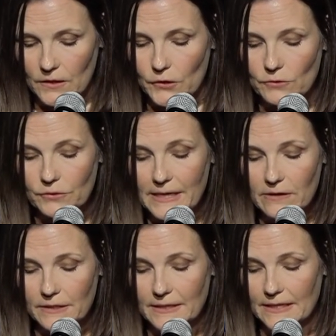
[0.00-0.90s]
You learn how
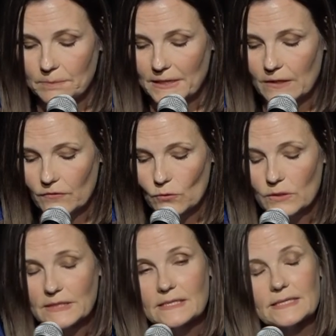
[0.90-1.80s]
to knit because
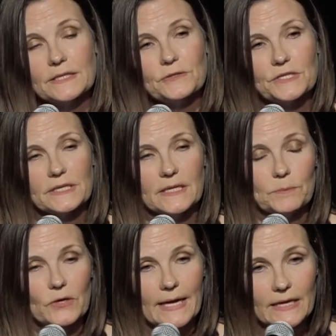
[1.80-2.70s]
Courtney said you should
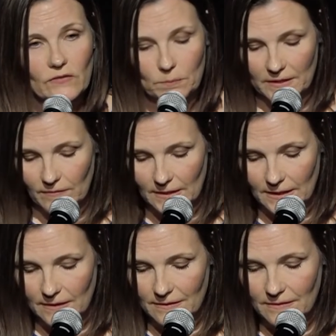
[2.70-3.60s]
keep your hands
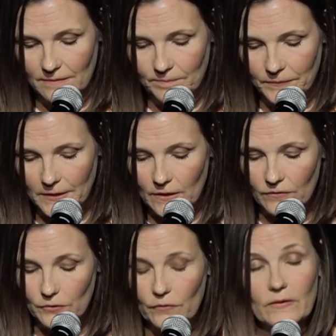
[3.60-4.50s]
busy.
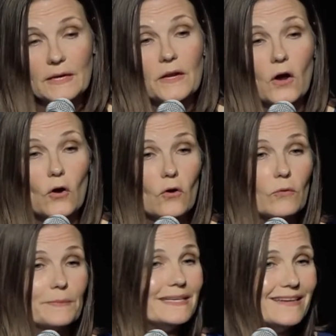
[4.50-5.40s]
So you sit at
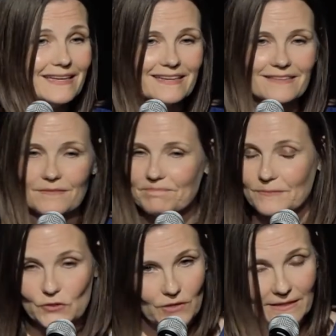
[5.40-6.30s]
home and knit
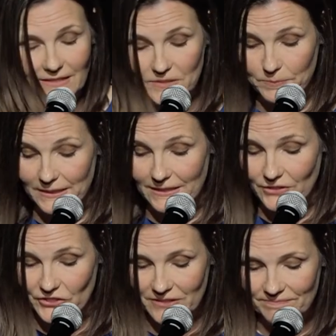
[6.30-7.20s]
and try not to
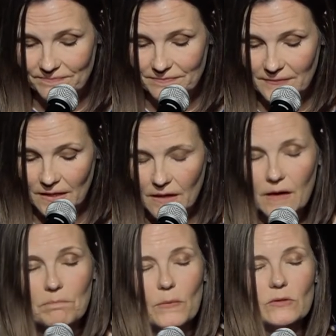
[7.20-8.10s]
binge.
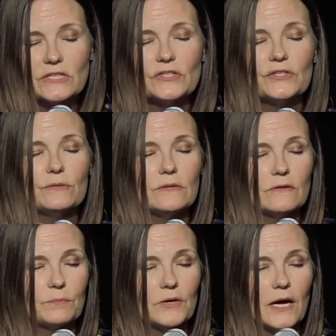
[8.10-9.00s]
A multitude
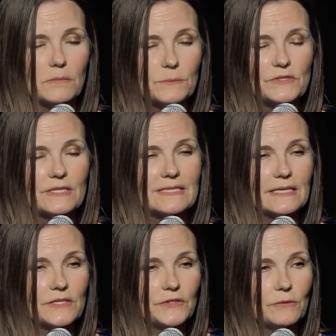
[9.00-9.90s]
of problems
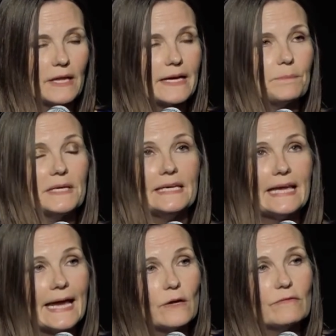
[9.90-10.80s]
descends on you like a
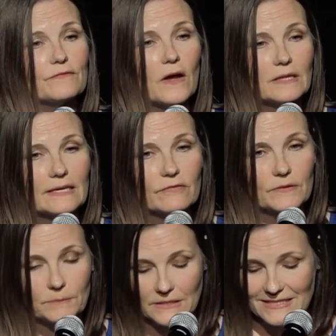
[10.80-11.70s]
piano falling from the